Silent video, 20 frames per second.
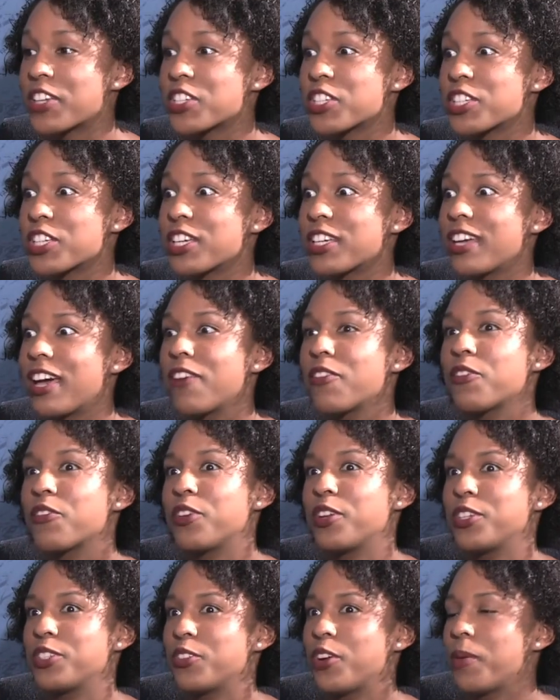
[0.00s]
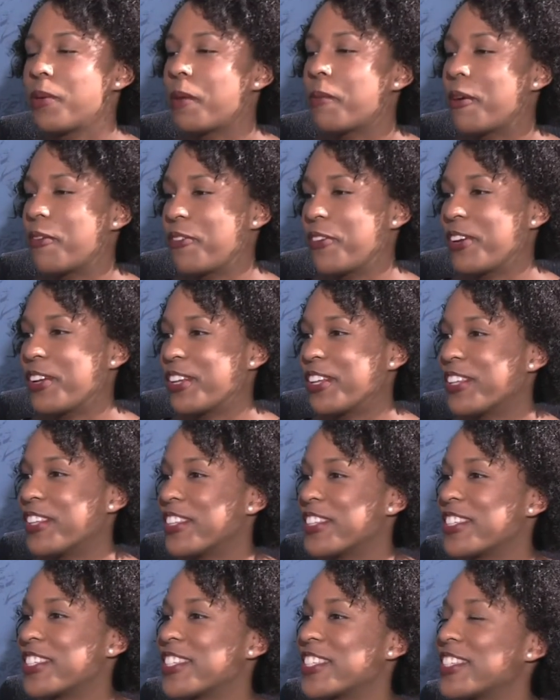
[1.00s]
So, actually, I have a funny story about my
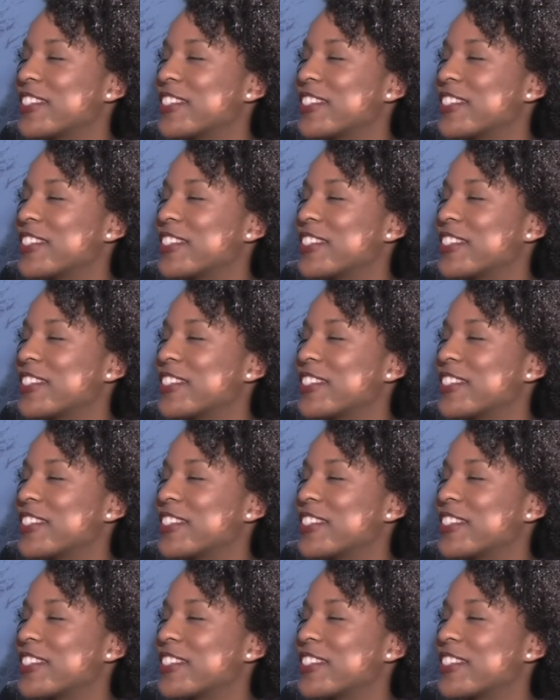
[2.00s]
friends.